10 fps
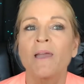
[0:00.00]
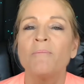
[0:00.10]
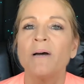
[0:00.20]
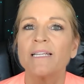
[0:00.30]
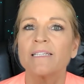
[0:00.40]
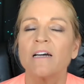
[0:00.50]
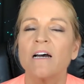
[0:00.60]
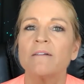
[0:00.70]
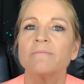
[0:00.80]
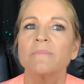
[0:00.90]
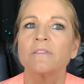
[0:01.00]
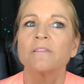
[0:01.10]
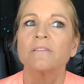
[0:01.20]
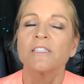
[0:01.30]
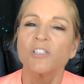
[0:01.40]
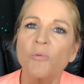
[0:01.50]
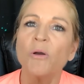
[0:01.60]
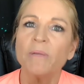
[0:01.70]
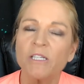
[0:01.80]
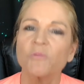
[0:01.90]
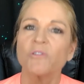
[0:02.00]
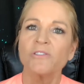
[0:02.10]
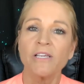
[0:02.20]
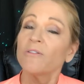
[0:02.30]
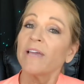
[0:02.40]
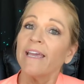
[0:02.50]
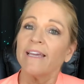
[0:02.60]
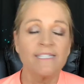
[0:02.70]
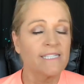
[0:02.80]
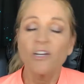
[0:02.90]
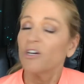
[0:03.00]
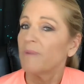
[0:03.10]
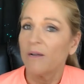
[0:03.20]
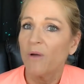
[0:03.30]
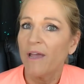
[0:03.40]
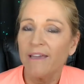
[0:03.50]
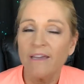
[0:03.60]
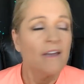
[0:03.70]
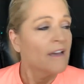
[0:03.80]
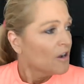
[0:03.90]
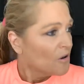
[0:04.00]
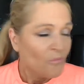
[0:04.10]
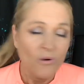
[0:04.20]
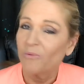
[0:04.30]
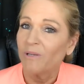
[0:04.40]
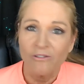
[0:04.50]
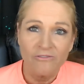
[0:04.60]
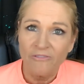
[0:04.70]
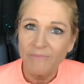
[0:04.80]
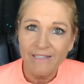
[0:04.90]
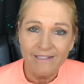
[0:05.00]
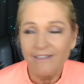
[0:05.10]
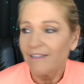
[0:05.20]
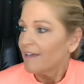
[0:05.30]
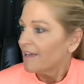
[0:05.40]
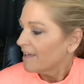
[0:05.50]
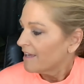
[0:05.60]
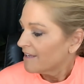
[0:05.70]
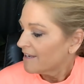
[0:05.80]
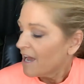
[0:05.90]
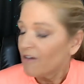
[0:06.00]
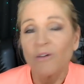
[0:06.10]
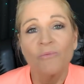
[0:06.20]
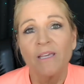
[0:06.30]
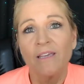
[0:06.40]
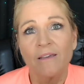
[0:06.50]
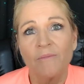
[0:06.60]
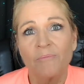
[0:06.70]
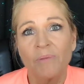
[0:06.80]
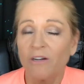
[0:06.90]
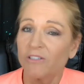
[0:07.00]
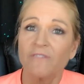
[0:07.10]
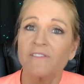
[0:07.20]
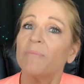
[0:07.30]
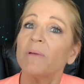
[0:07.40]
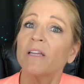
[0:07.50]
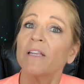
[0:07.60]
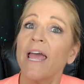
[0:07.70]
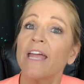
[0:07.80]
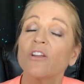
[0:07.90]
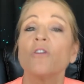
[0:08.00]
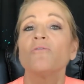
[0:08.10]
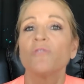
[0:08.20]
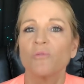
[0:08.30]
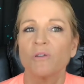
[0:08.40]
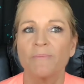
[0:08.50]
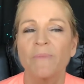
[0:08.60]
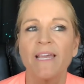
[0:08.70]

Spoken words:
But disappointment is where you say, okay, it didn't go my way. What do we learn from it? And how can we pick ourselves up and go forward?